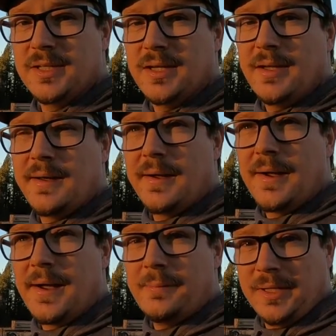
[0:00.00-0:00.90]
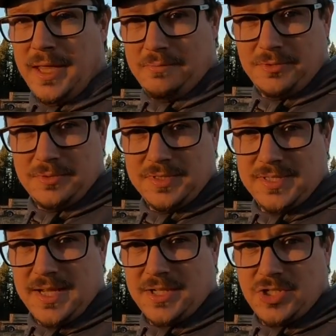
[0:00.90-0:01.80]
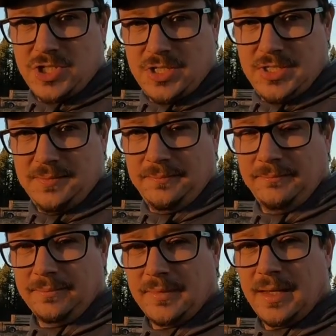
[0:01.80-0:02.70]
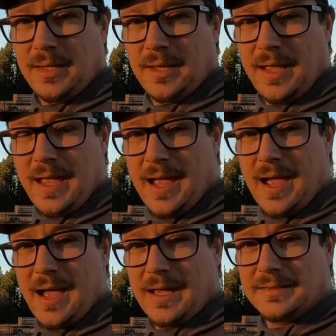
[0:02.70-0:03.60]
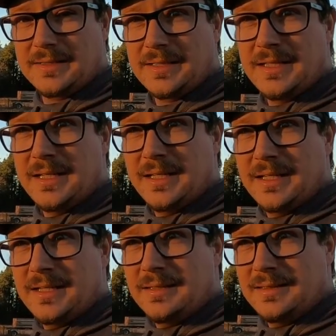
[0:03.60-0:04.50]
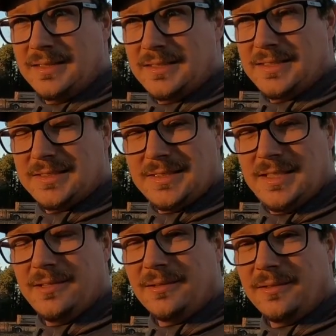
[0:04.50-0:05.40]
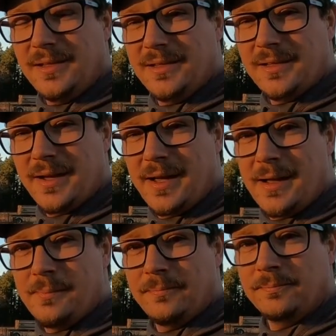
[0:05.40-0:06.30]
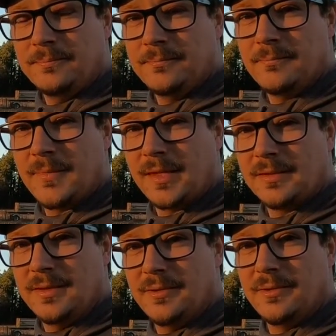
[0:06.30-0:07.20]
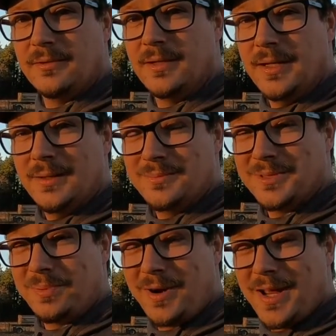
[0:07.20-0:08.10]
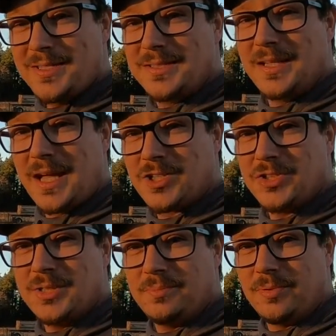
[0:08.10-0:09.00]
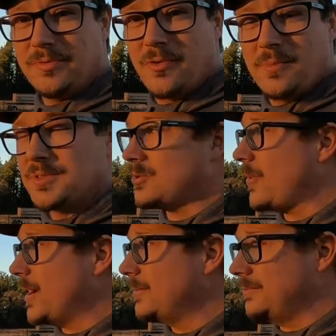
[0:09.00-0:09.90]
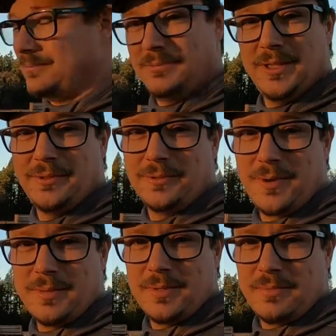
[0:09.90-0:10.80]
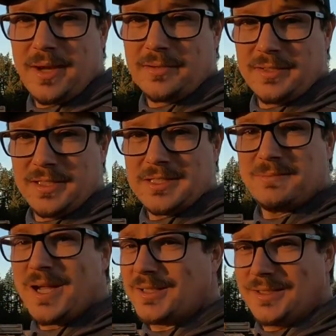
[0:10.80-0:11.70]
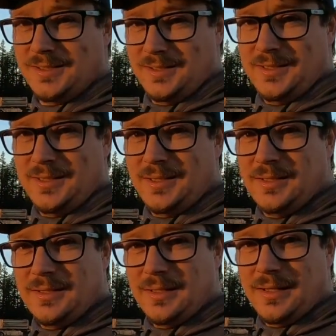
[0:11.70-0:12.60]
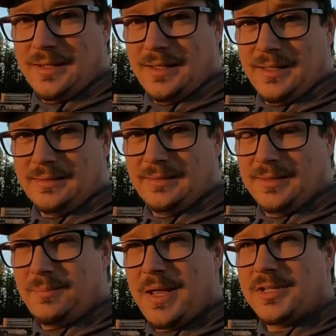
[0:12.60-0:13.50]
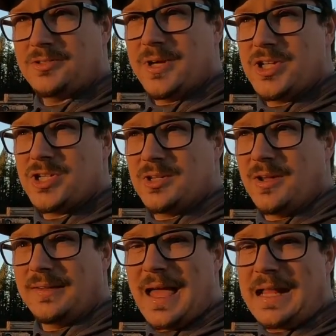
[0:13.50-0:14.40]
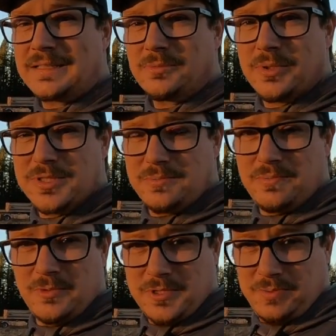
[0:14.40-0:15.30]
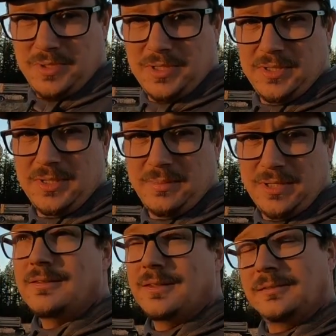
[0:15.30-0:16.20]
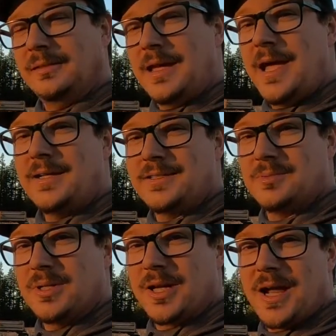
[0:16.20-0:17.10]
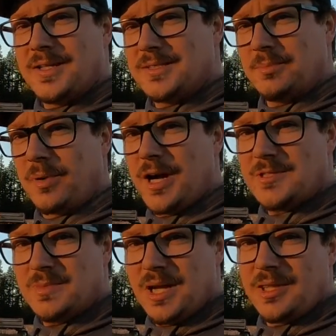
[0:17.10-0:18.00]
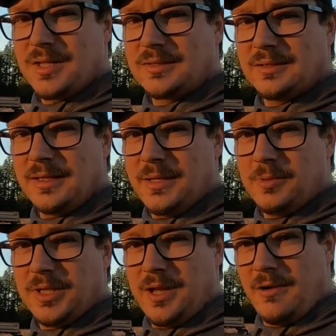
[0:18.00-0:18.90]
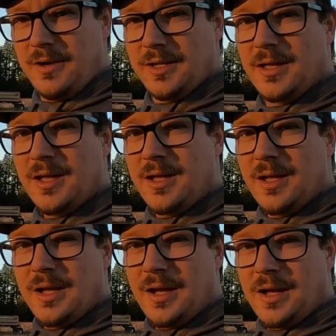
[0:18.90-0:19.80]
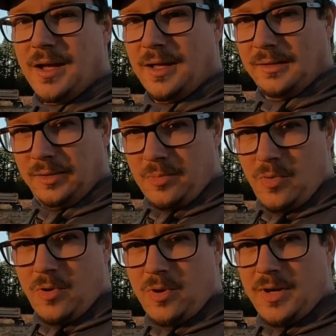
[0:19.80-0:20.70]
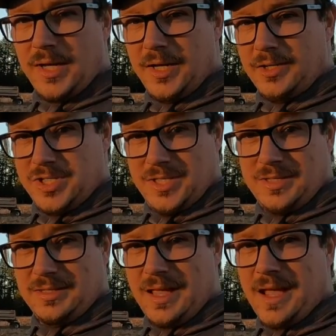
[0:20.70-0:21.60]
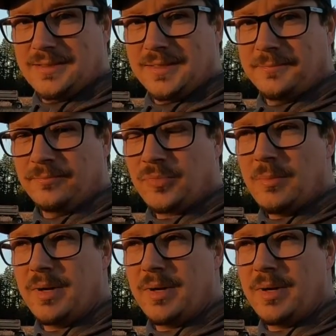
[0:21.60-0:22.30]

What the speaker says: It came through the second sheet, and the steel, you know, surprised. It actually performs quite a bit better than expected. The penetration on that was pretty good. I mean, the lead is what kind of surprised me. I thought the lead would carry a little more energy than that.